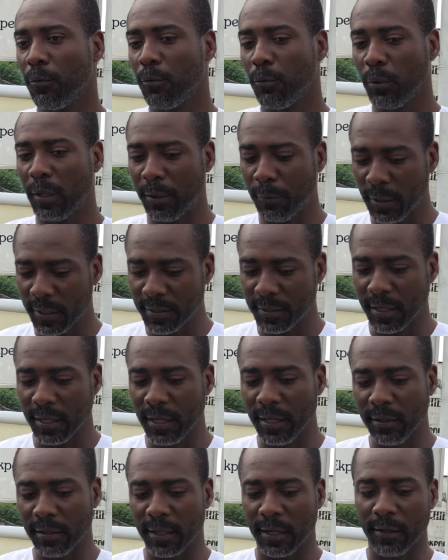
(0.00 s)
We are
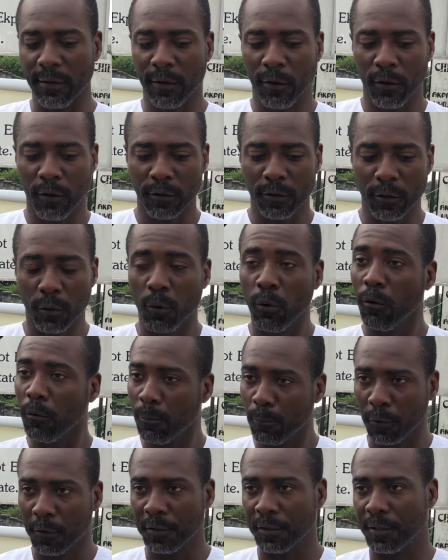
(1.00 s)
saying that the whole
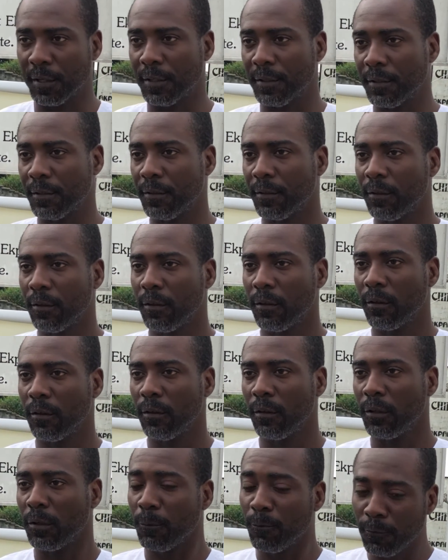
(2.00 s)
process,
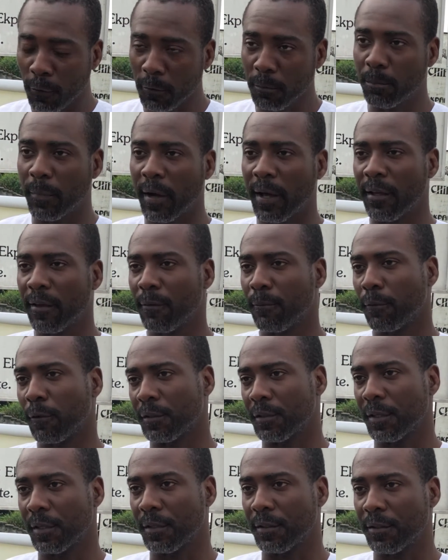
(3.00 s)
the vote buying
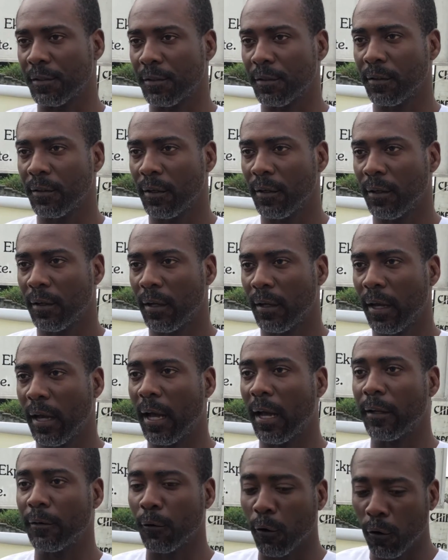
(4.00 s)
process,
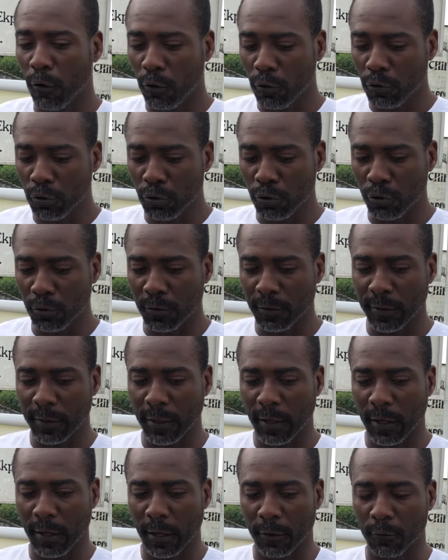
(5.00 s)
and all through the
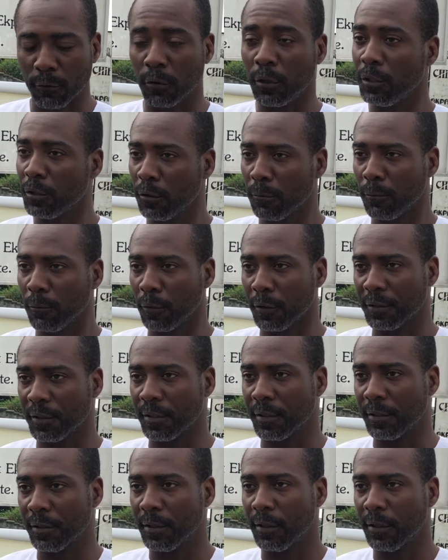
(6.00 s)
collation process.